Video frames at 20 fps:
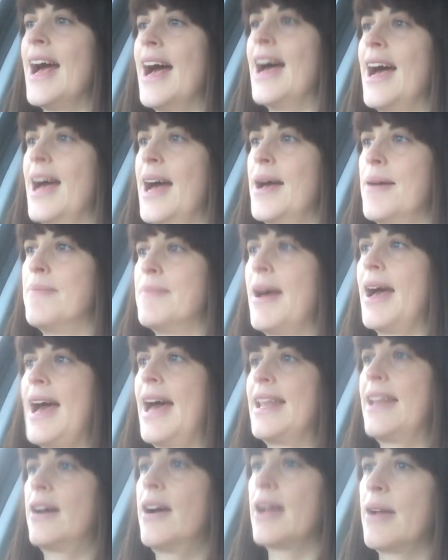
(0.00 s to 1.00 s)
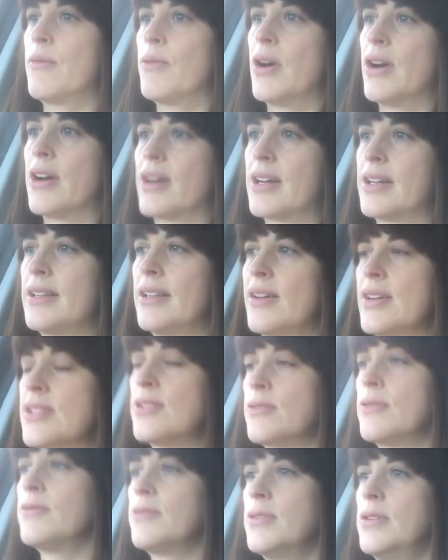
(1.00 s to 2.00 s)
And I work 9
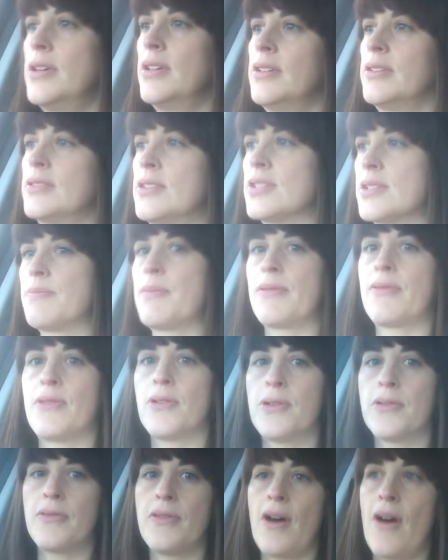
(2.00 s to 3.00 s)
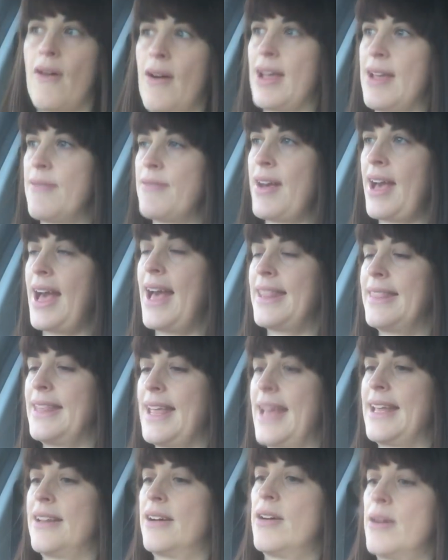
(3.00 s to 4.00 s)
to just before 5, and
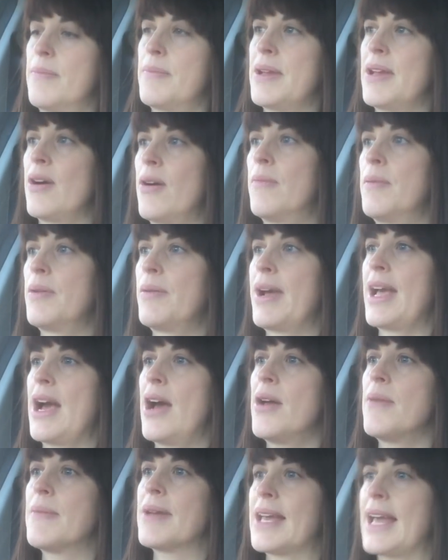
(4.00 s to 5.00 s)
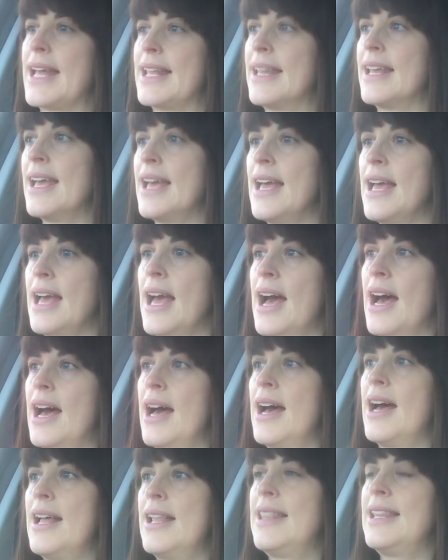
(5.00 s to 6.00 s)
then I'll be on my way home again.
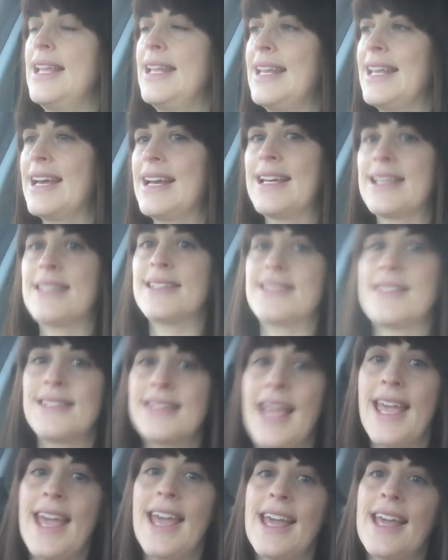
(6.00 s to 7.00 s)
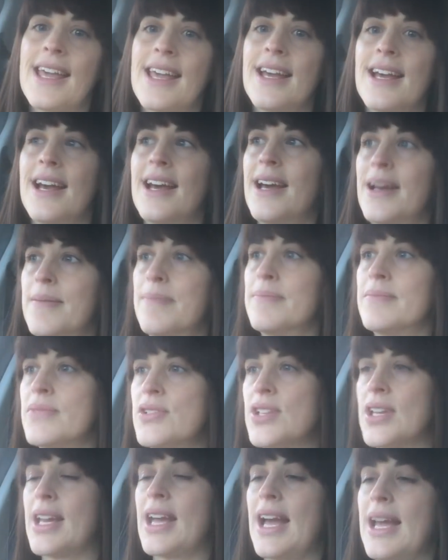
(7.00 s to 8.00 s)
Lilia is sick.
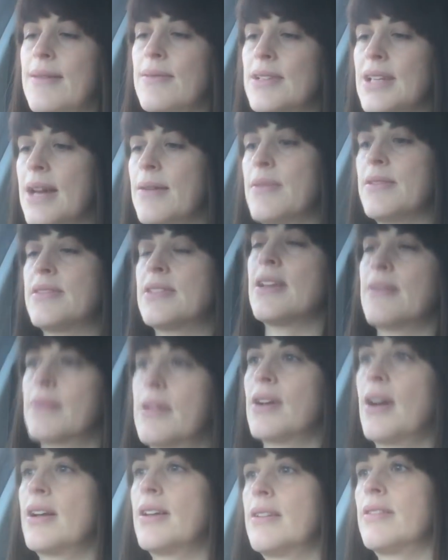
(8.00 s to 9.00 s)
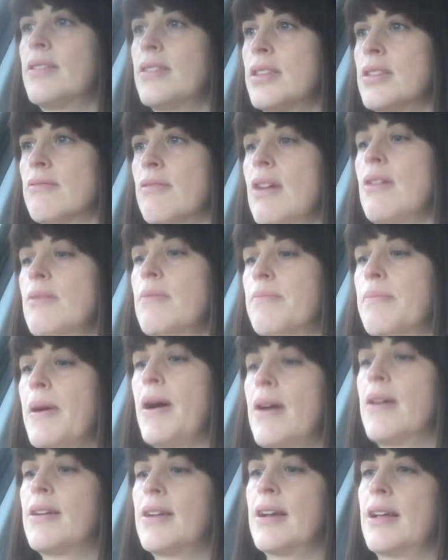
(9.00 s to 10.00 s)
She came down with some kind of throat
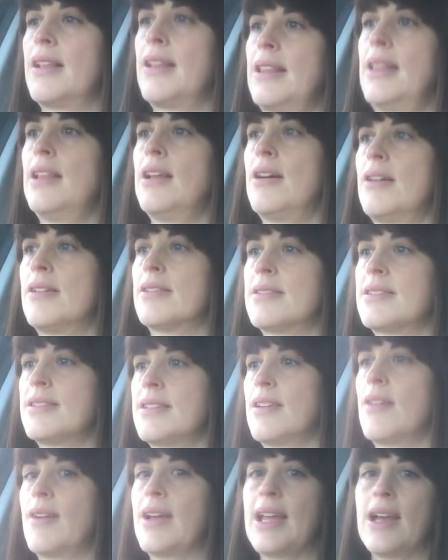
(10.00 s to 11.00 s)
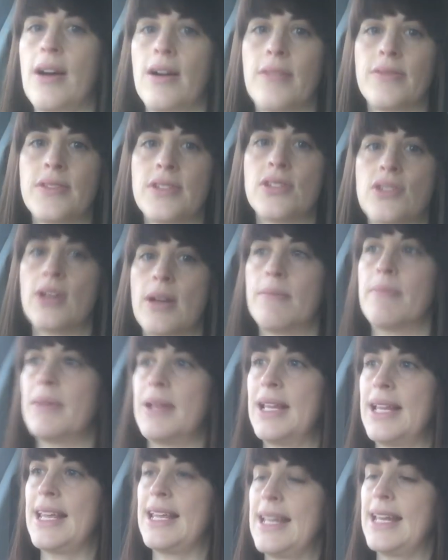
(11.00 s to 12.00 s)
bug last night after
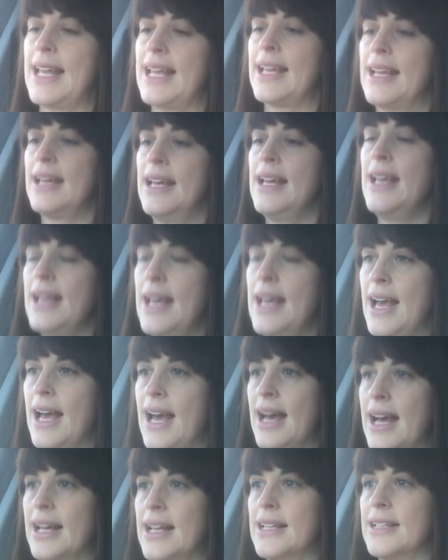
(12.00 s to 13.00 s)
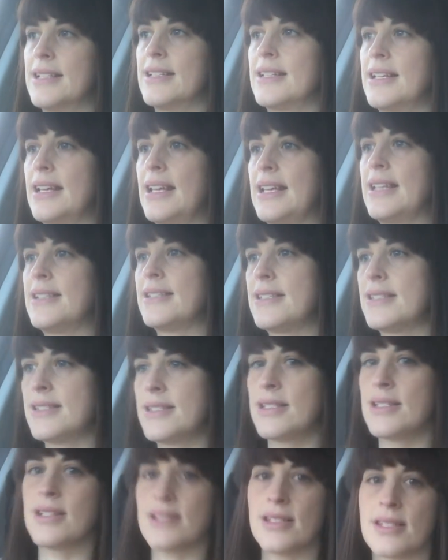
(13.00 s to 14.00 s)
trampolining and
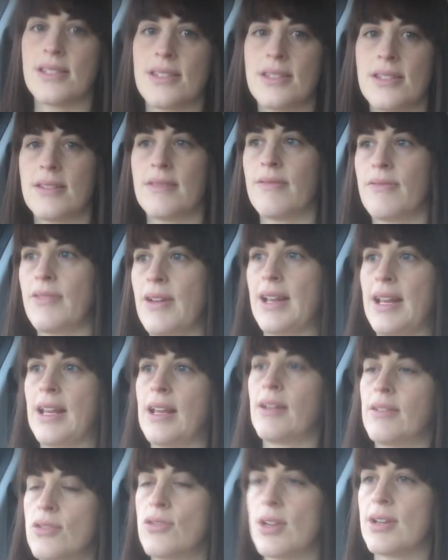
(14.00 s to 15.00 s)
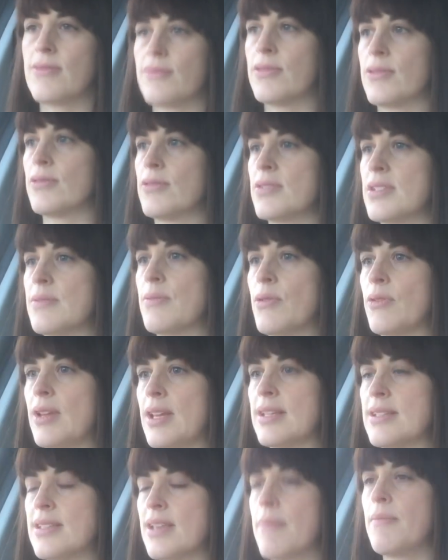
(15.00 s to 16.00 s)
is just feeling dreadful this
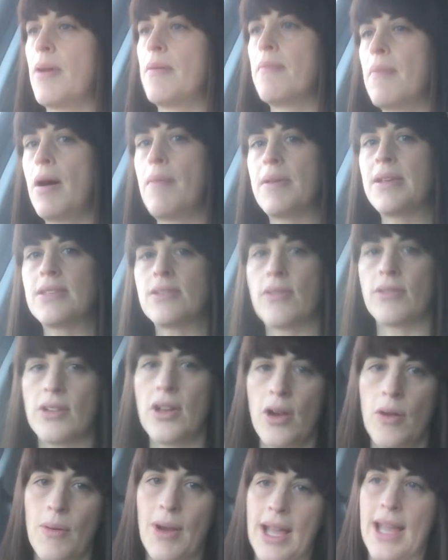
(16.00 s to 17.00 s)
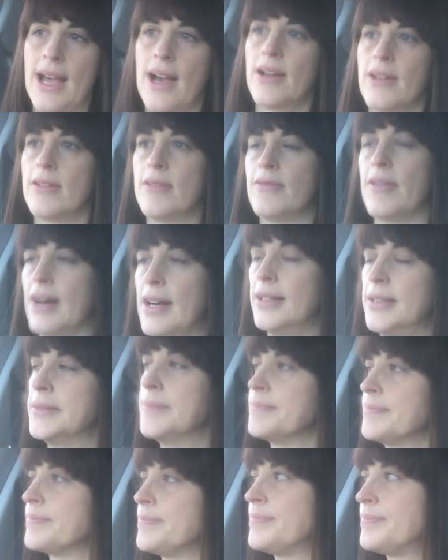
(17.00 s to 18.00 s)
morning. So my mum is on her way over.
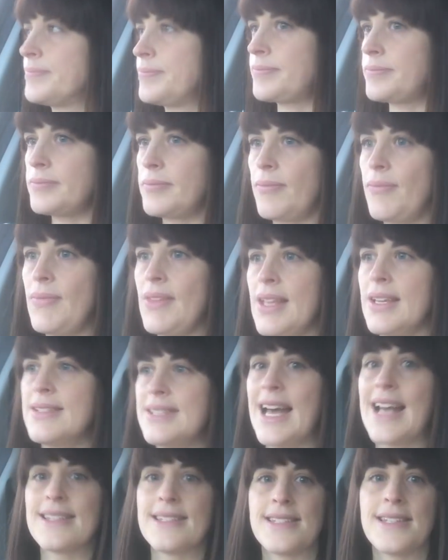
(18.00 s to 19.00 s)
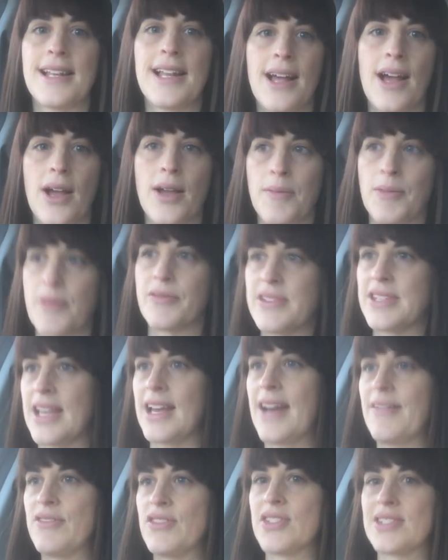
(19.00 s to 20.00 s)
Dan's still at home, obviously.
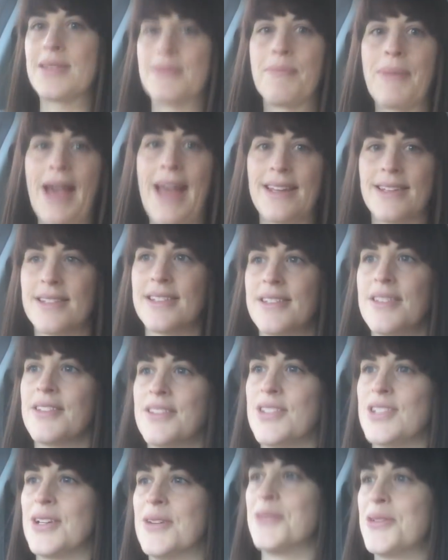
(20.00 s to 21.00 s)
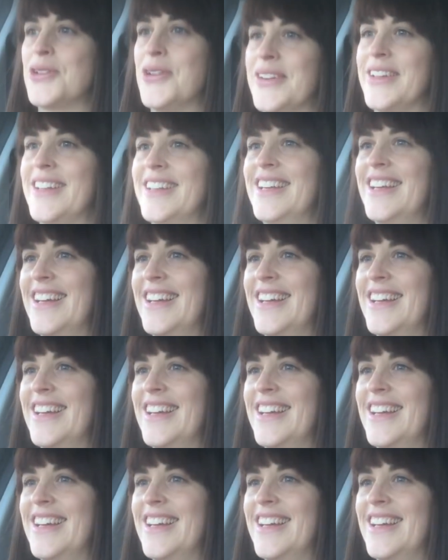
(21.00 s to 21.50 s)
I haven't just abandoned the children.